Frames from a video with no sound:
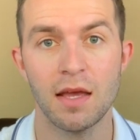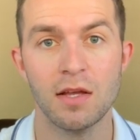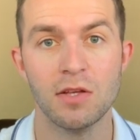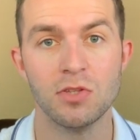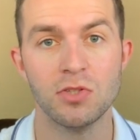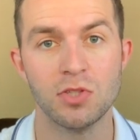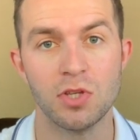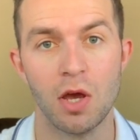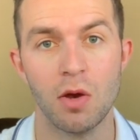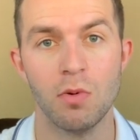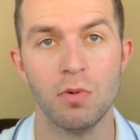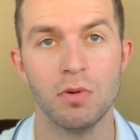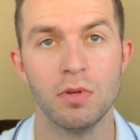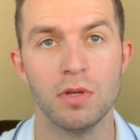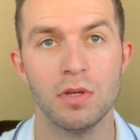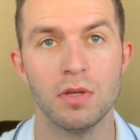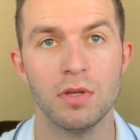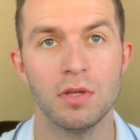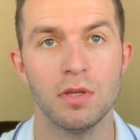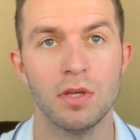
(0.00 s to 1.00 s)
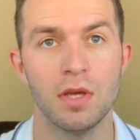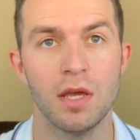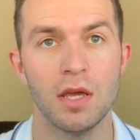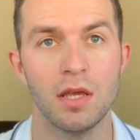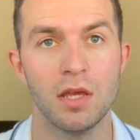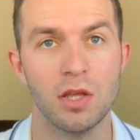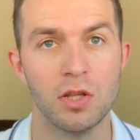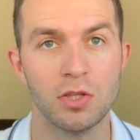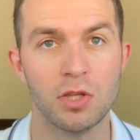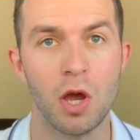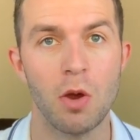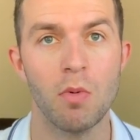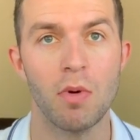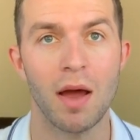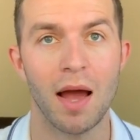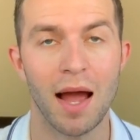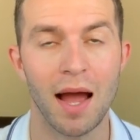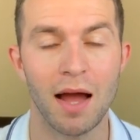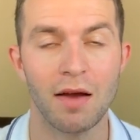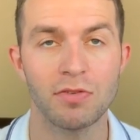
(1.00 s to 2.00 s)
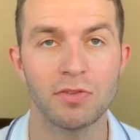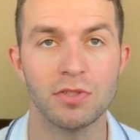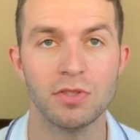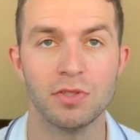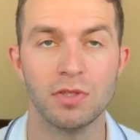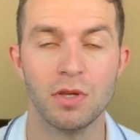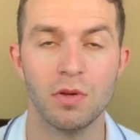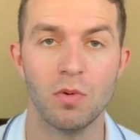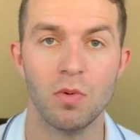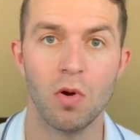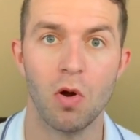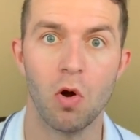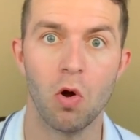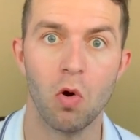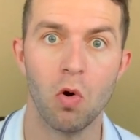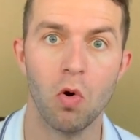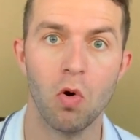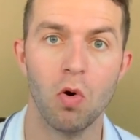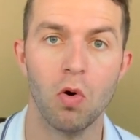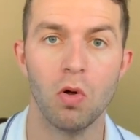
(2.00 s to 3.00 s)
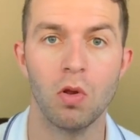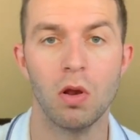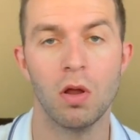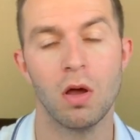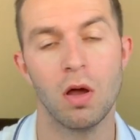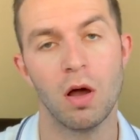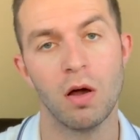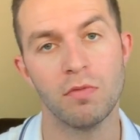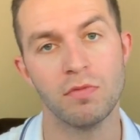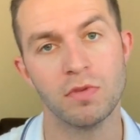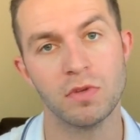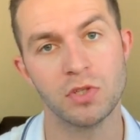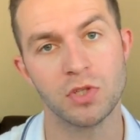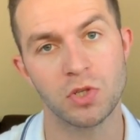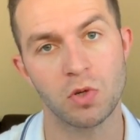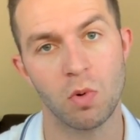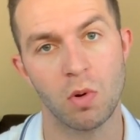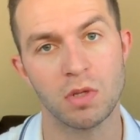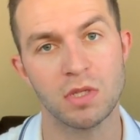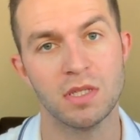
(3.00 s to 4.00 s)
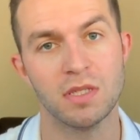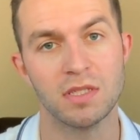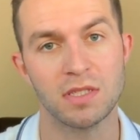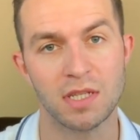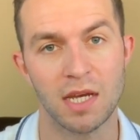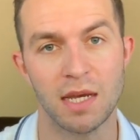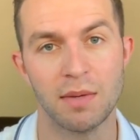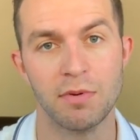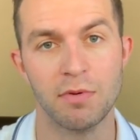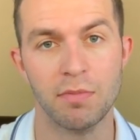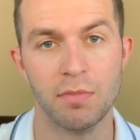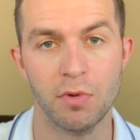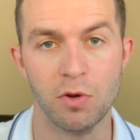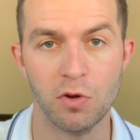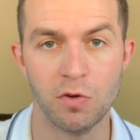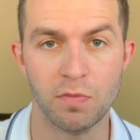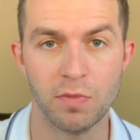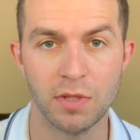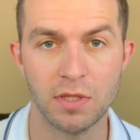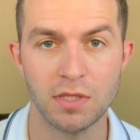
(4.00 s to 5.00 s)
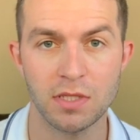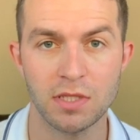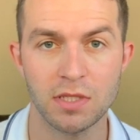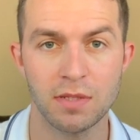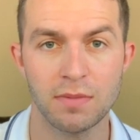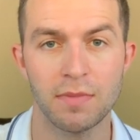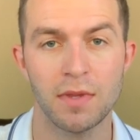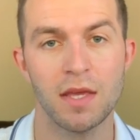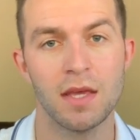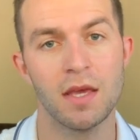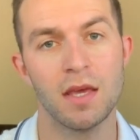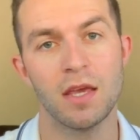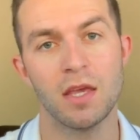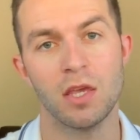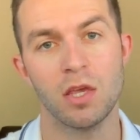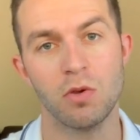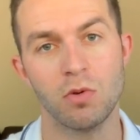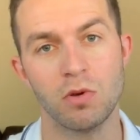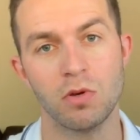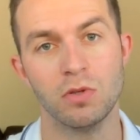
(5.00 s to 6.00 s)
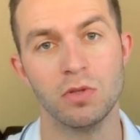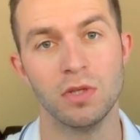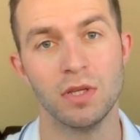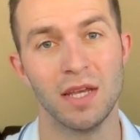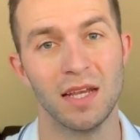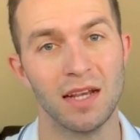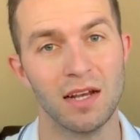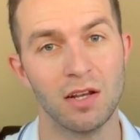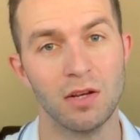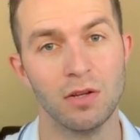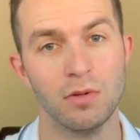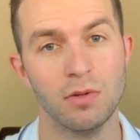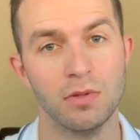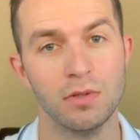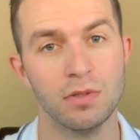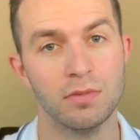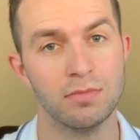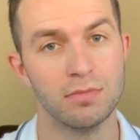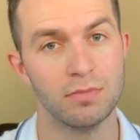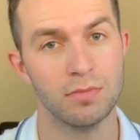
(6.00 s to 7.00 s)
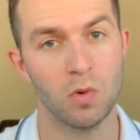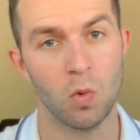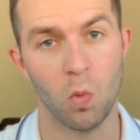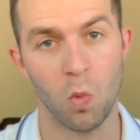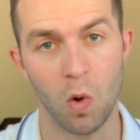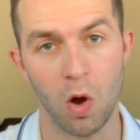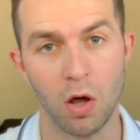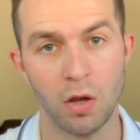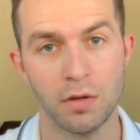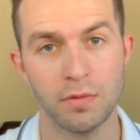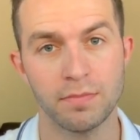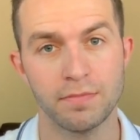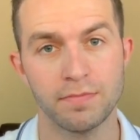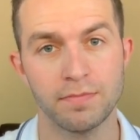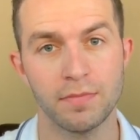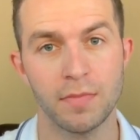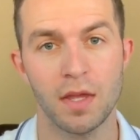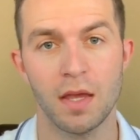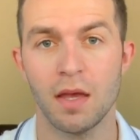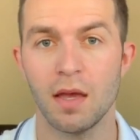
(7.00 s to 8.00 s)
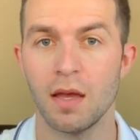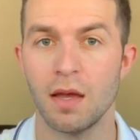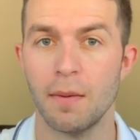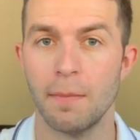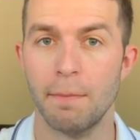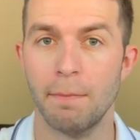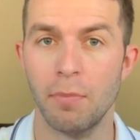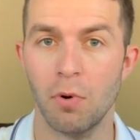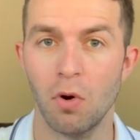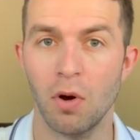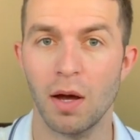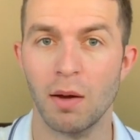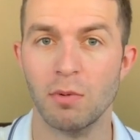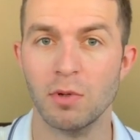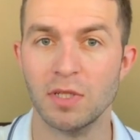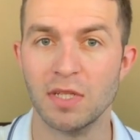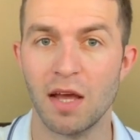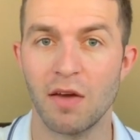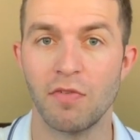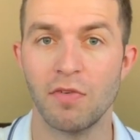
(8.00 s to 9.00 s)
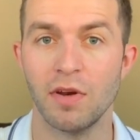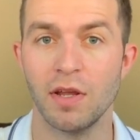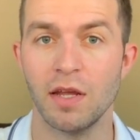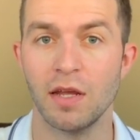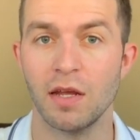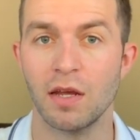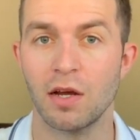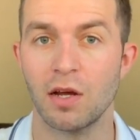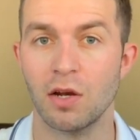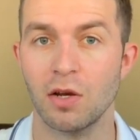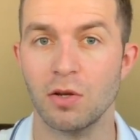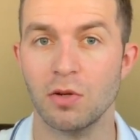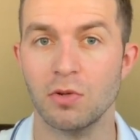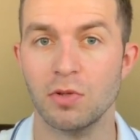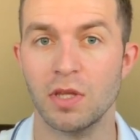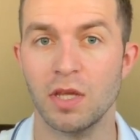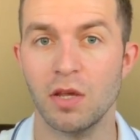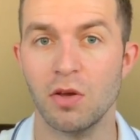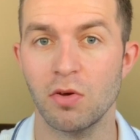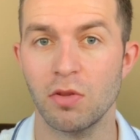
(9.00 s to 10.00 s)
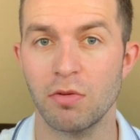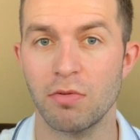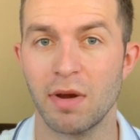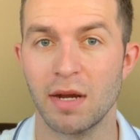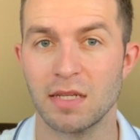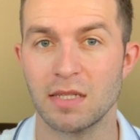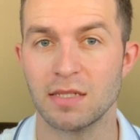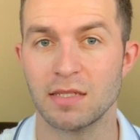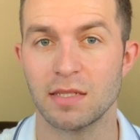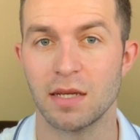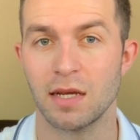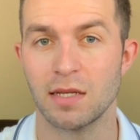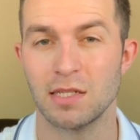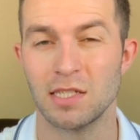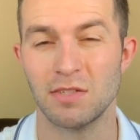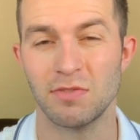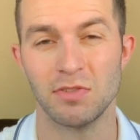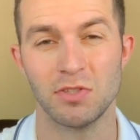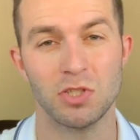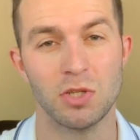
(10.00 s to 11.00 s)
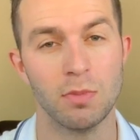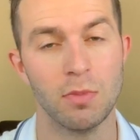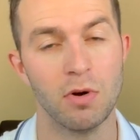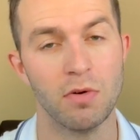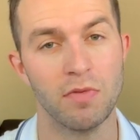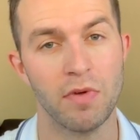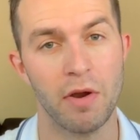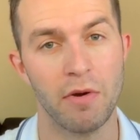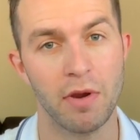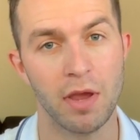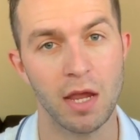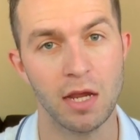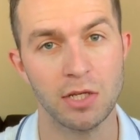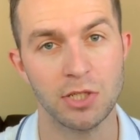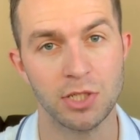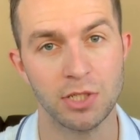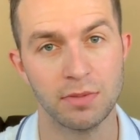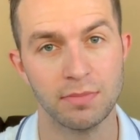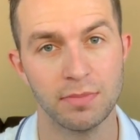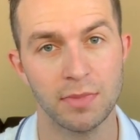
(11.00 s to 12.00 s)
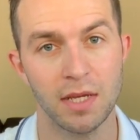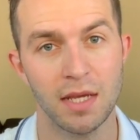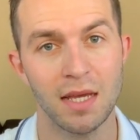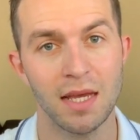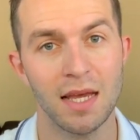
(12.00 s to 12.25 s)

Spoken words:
So you don't have to do all of the squatting type of movements. You could include one, but I would definitely include the other exercises for some more variation.